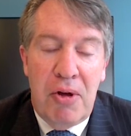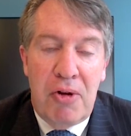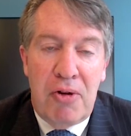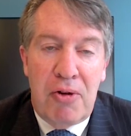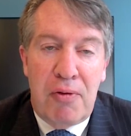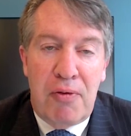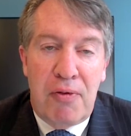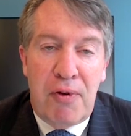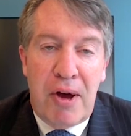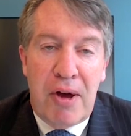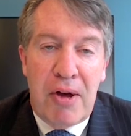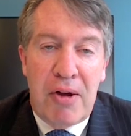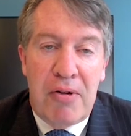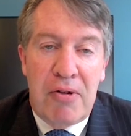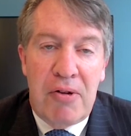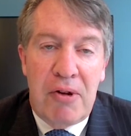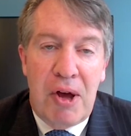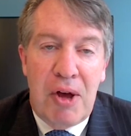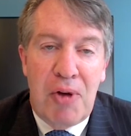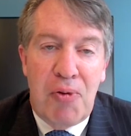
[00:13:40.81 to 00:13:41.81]
to
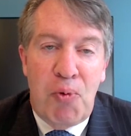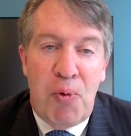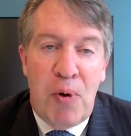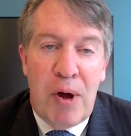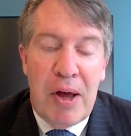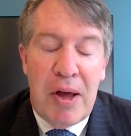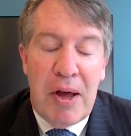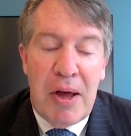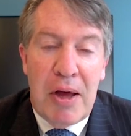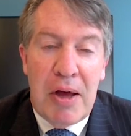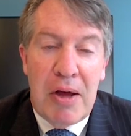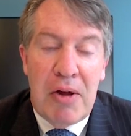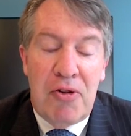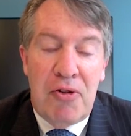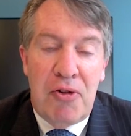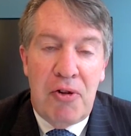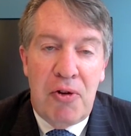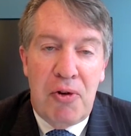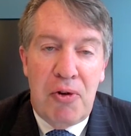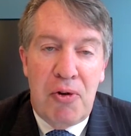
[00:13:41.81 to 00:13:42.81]
find a way
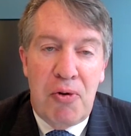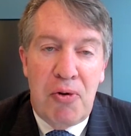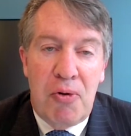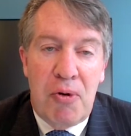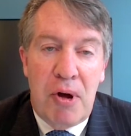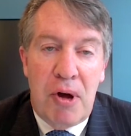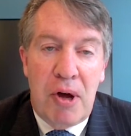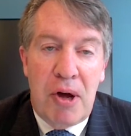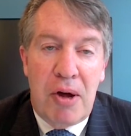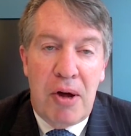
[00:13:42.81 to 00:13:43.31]
to